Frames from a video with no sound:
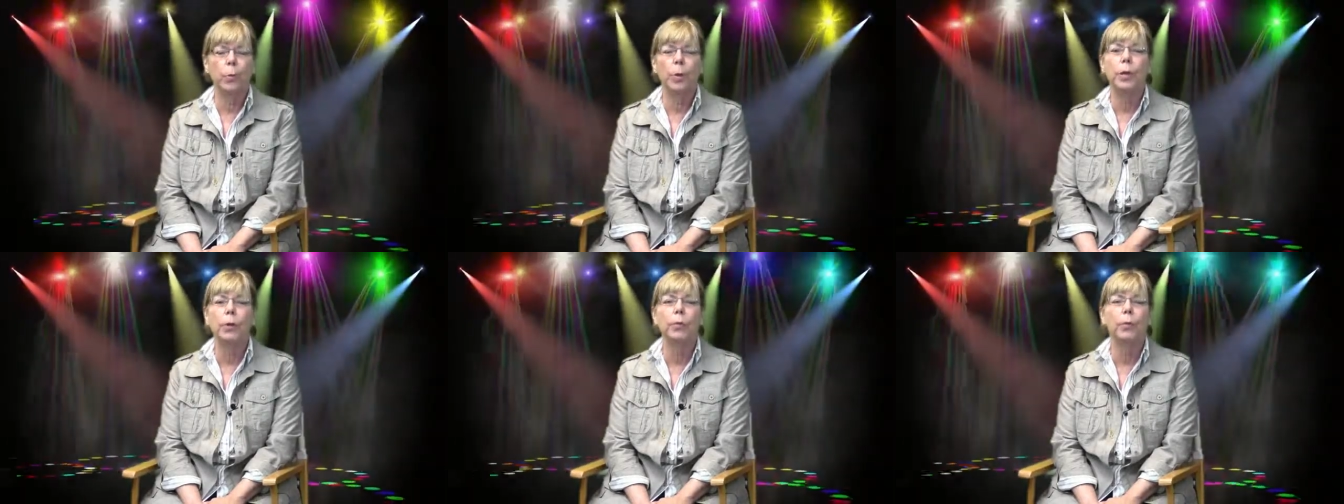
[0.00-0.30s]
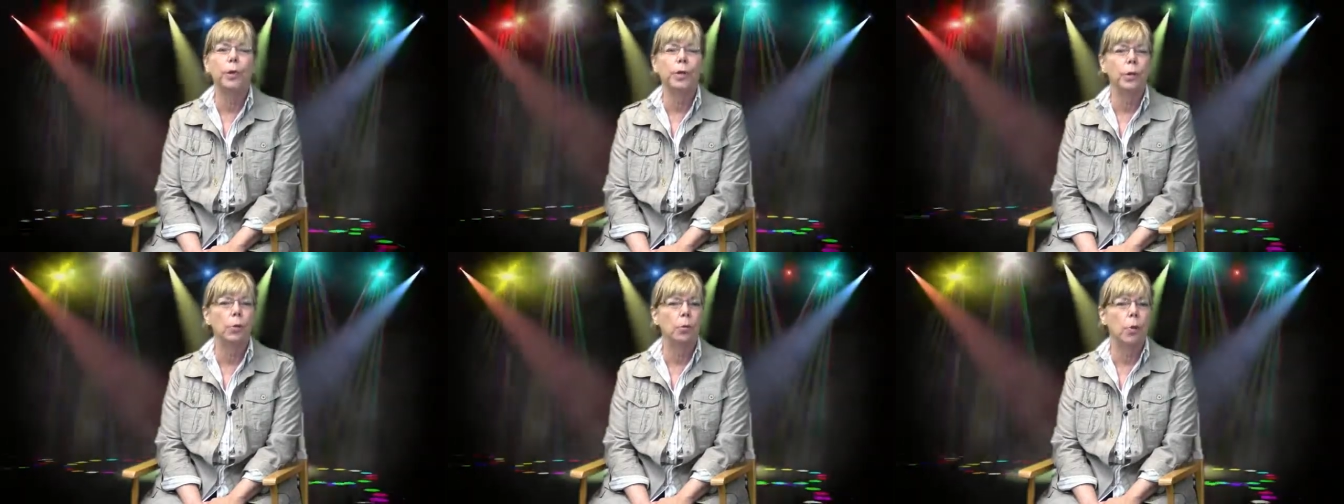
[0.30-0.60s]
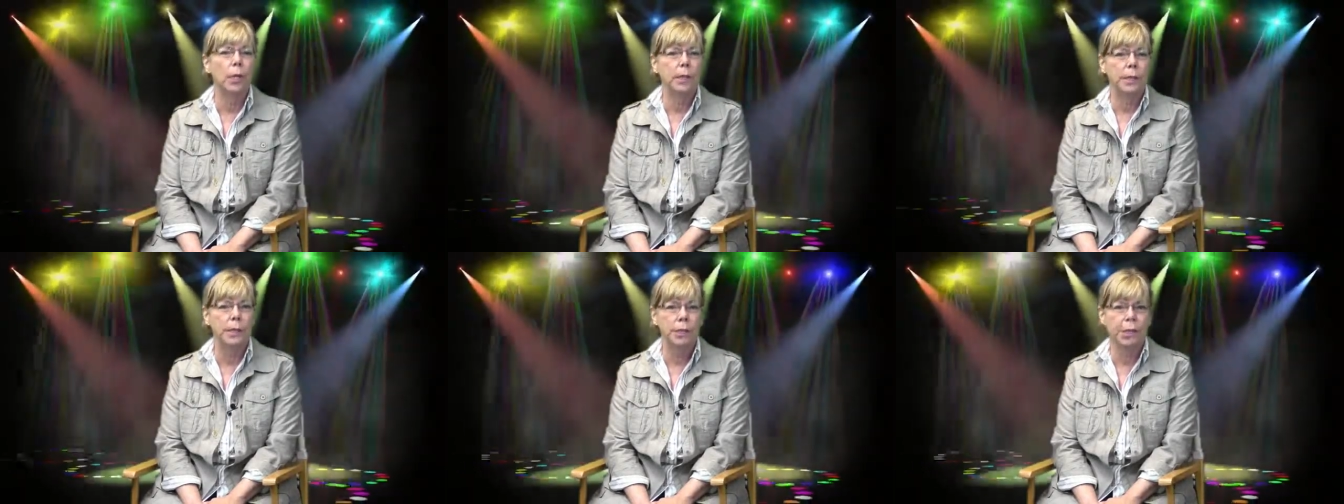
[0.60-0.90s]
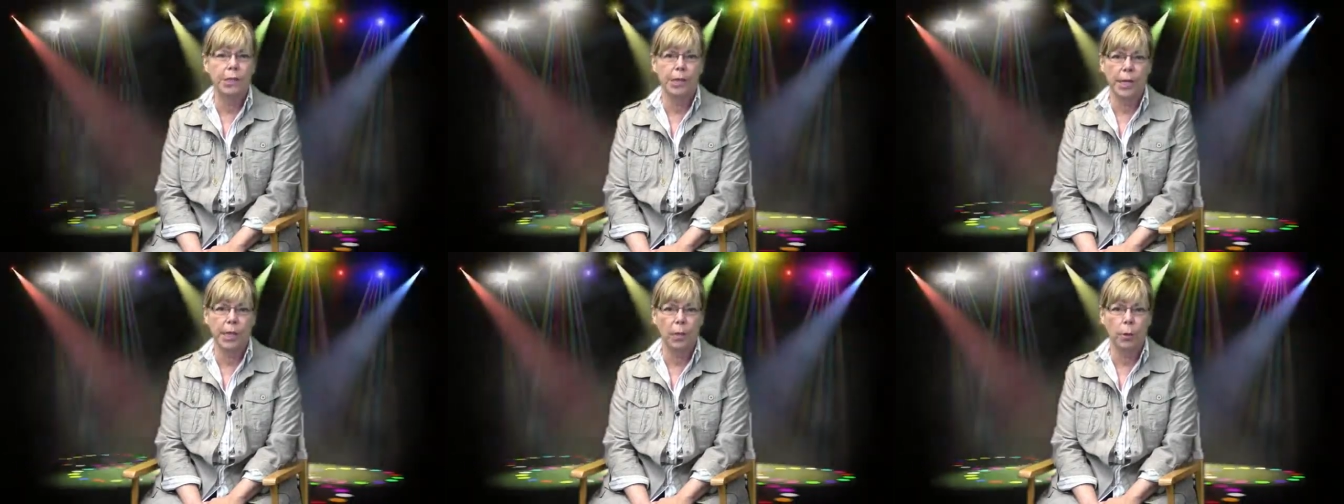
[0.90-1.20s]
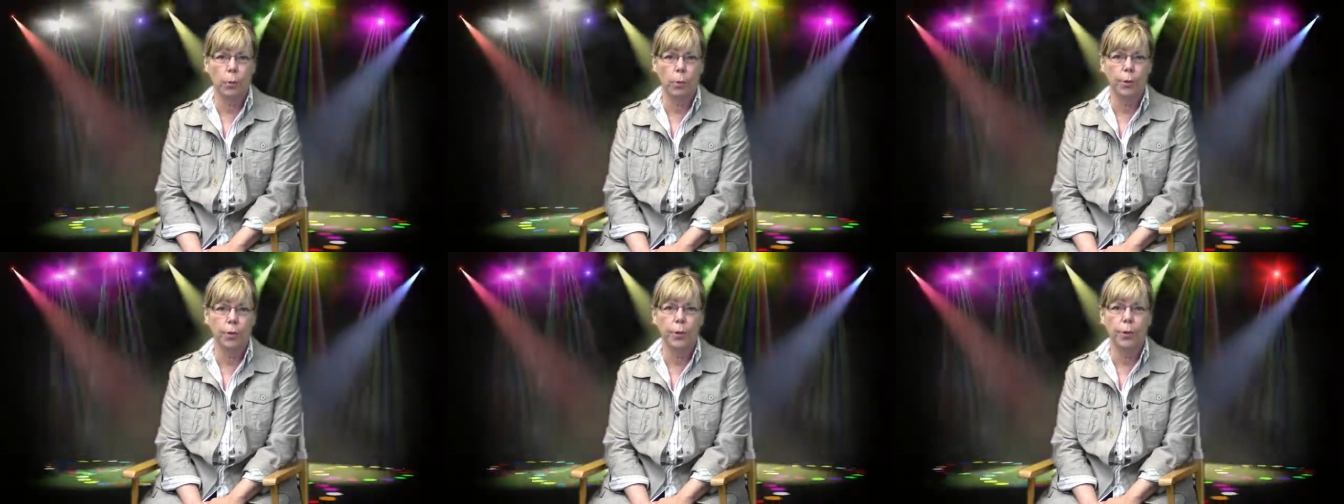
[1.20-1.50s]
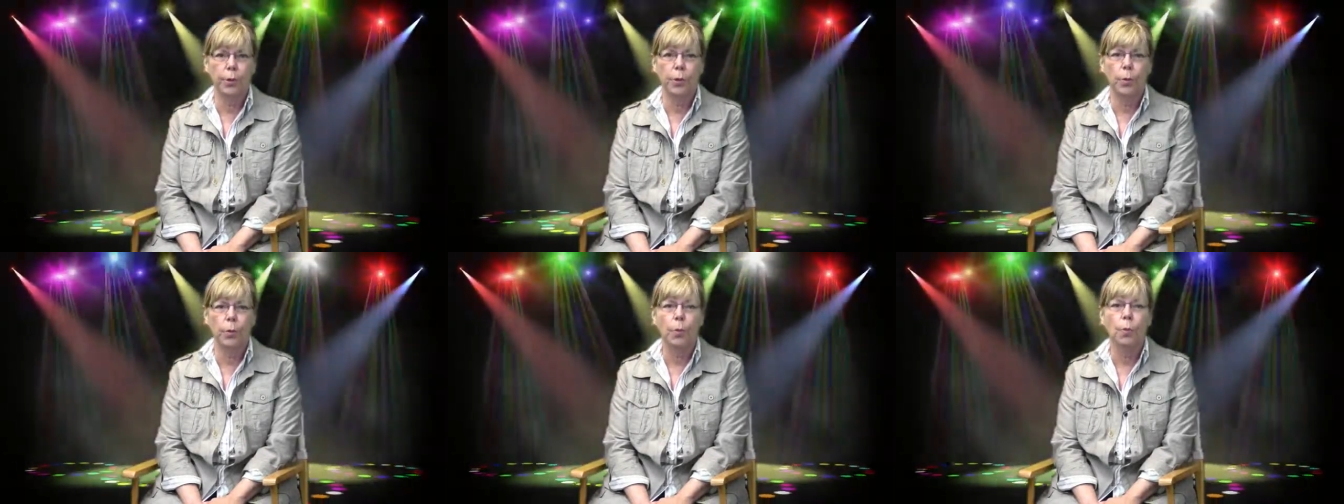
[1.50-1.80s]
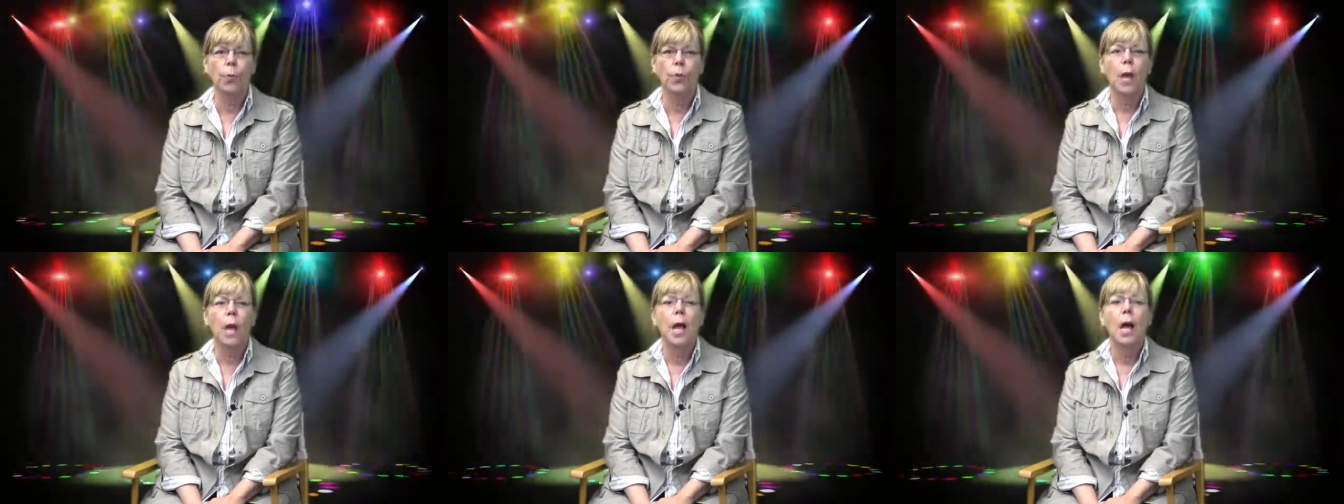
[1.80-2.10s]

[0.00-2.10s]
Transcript: We really want to share with you.